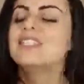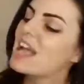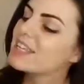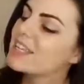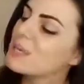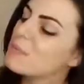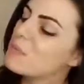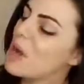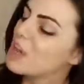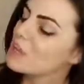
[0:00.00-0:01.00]
and keep
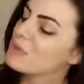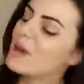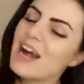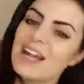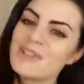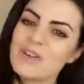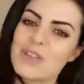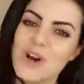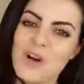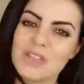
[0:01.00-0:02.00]
him occupied
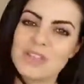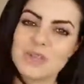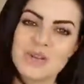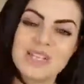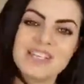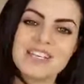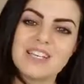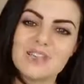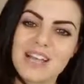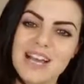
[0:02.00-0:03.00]
with all the toys
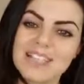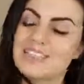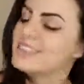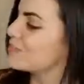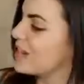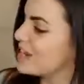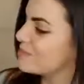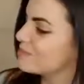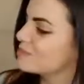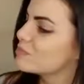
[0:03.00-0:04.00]
that you can, right?
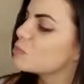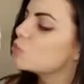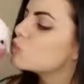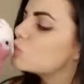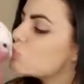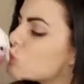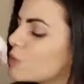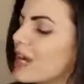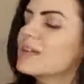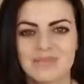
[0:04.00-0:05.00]

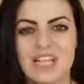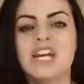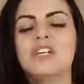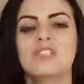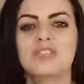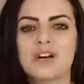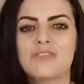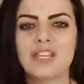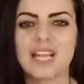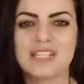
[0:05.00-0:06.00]
Right.
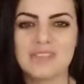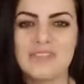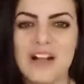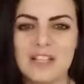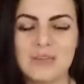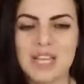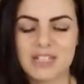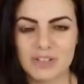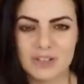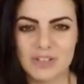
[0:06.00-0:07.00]
Don't forget to follow me
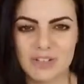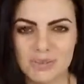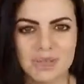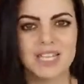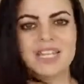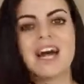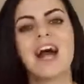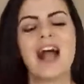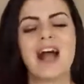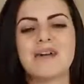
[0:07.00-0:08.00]
on social media
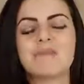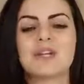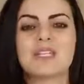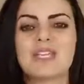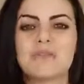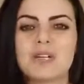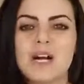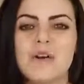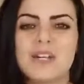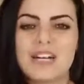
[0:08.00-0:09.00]
at Marlene
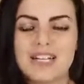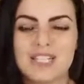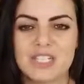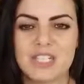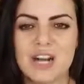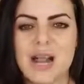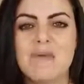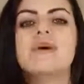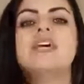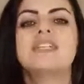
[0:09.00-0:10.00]
McCohen on
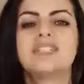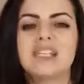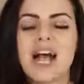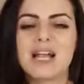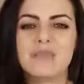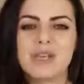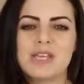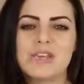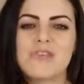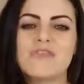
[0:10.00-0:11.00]
Instagram. Tag
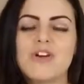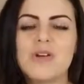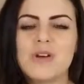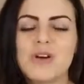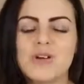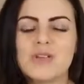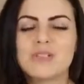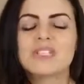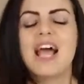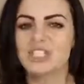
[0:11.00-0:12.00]
me in your
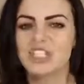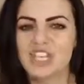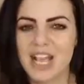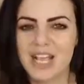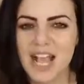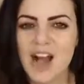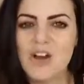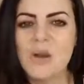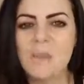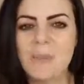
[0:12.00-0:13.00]
photos. Check
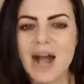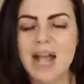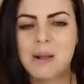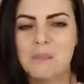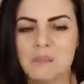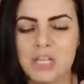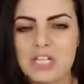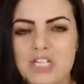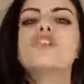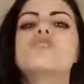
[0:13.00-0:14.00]
out my
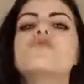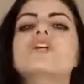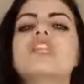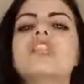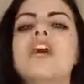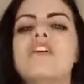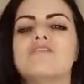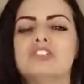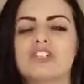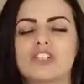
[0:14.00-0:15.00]
merch. You will
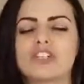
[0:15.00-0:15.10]
love